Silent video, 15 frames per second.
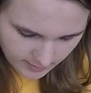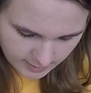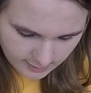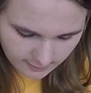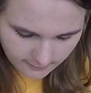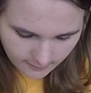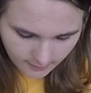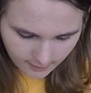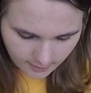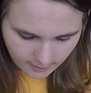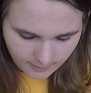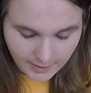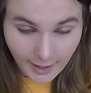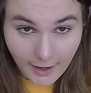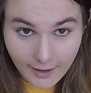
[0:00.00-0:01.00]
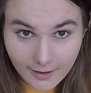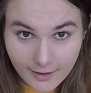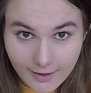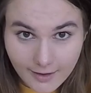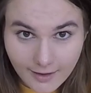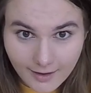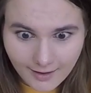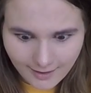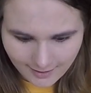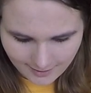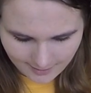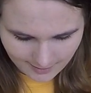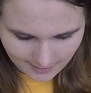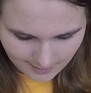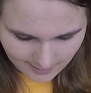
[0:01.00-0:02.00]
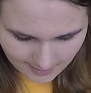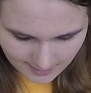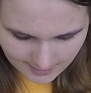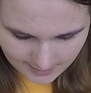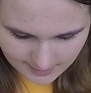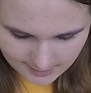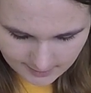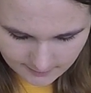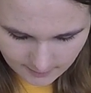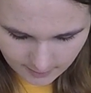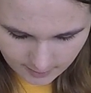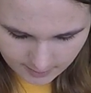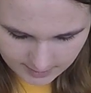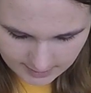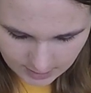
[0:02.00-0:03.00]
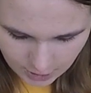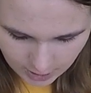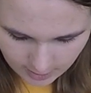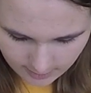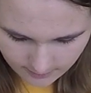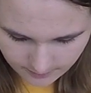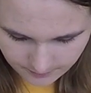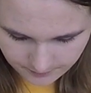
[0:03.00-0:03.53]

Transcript: Is it for your pet? Is it for your teacher?